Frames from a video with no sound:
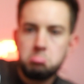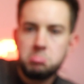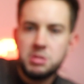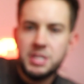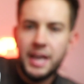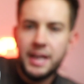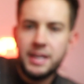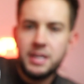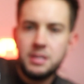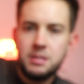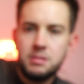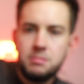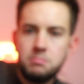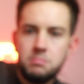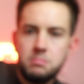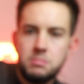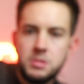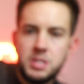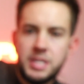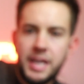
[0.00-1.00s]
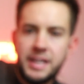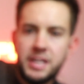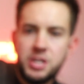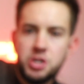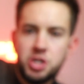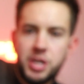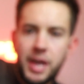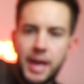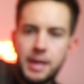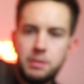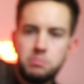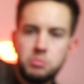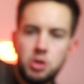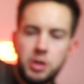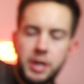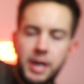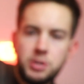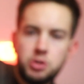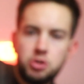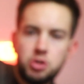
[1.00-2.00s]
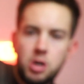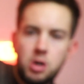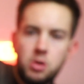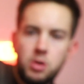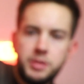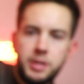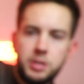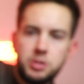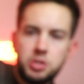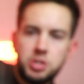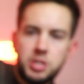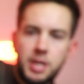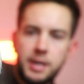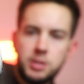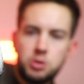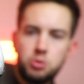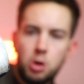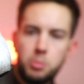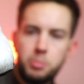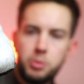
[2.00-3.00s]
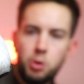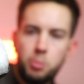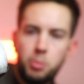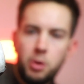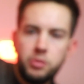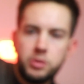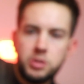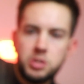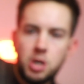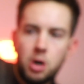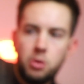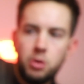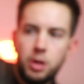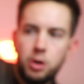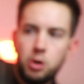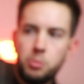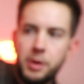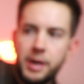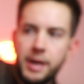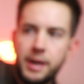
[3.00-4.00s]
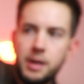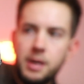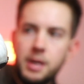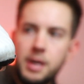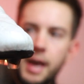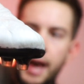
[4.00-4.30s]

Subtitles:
10-ish games on Astro, and they're starting to open up on the toe a little bit.